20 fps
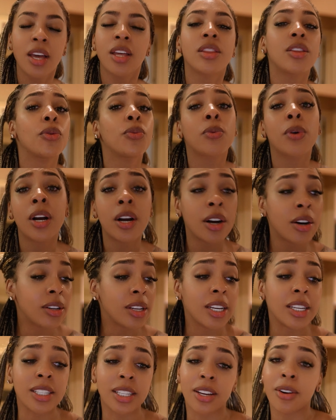The
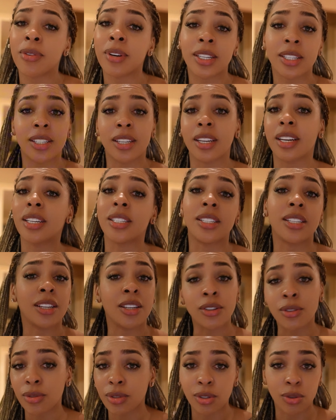world is going to
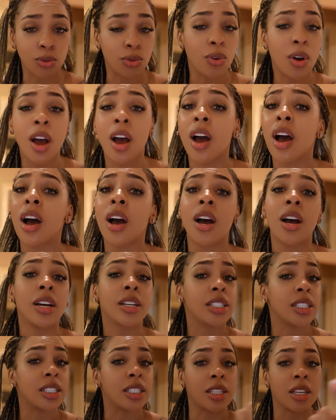continue to
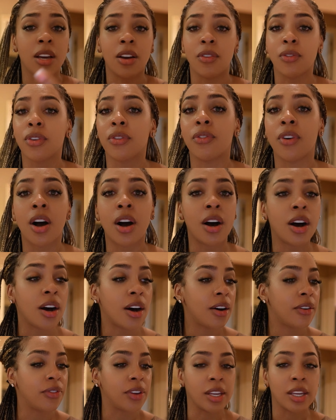just
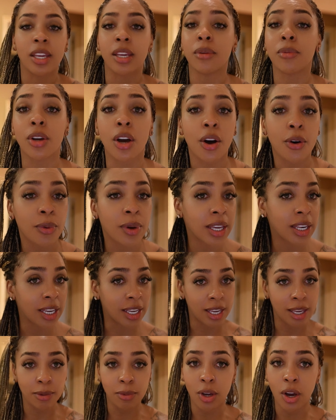revolve and keep going
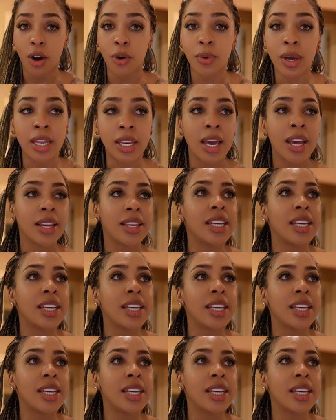and keep going.